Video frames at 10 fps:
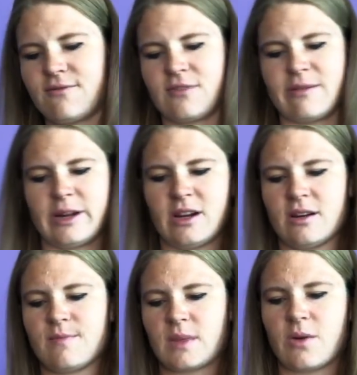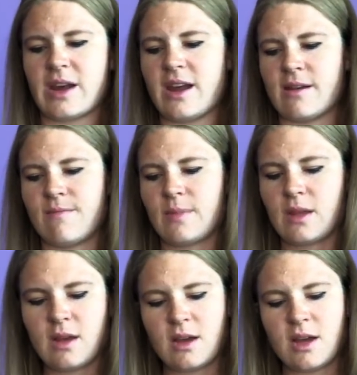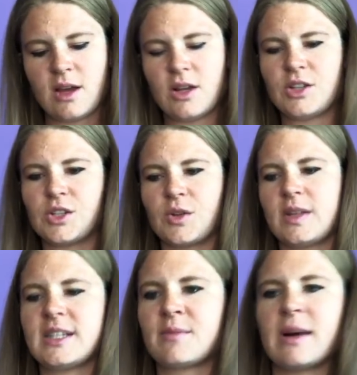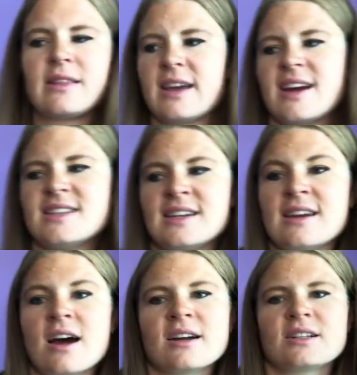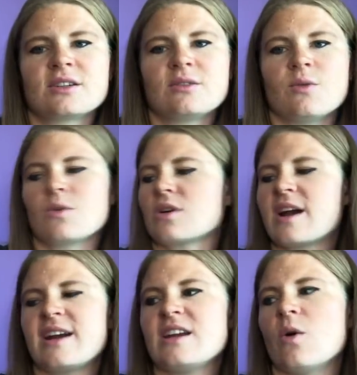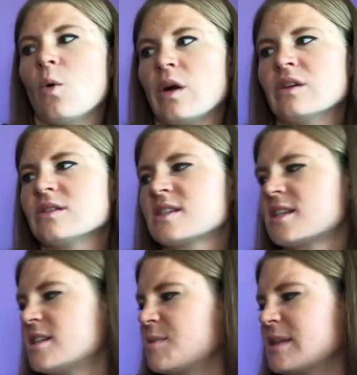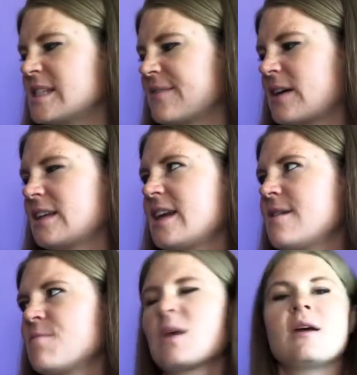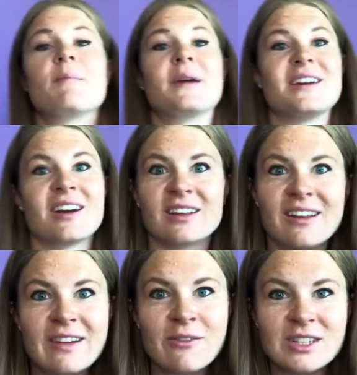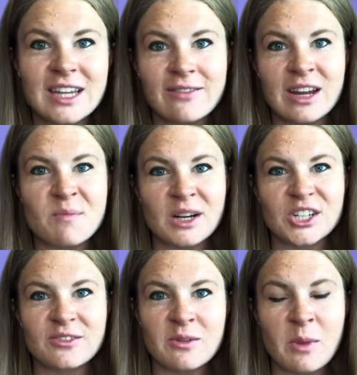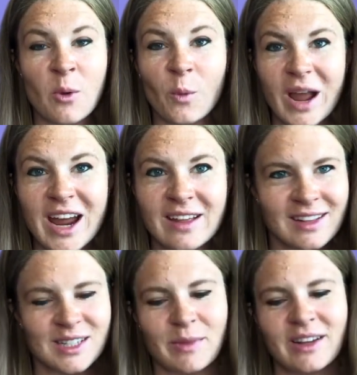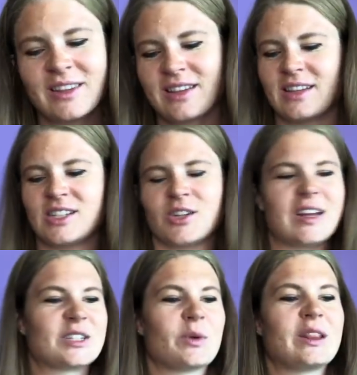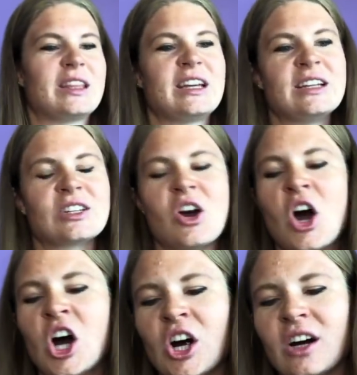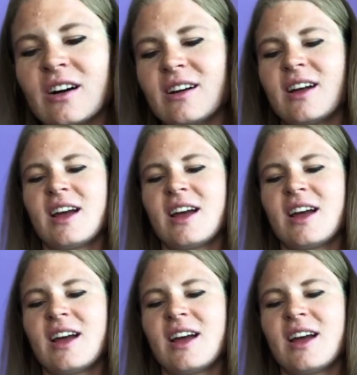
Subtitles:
freebie. Okay. So this month I did not order any oils specifically, but Young Living was giving a bunch of them away this month, and so that's what these are.